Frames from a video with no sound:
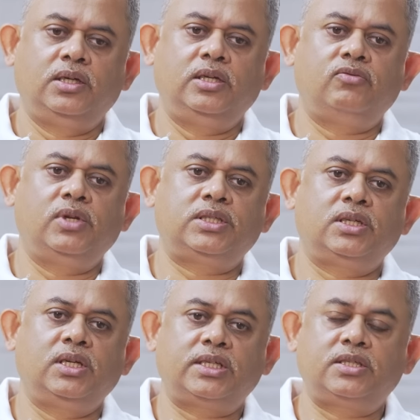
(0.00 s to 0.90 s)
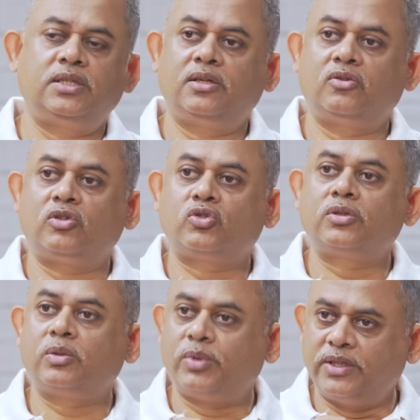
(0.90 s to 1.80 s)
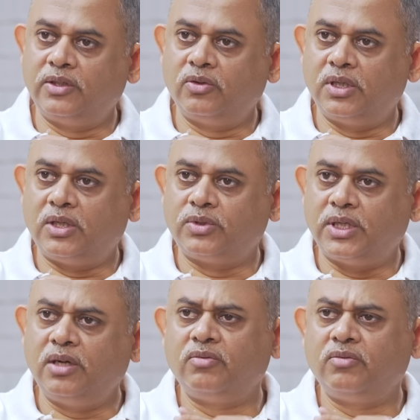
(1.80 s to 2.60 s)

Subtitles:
inflation next year is also surprising on the downside,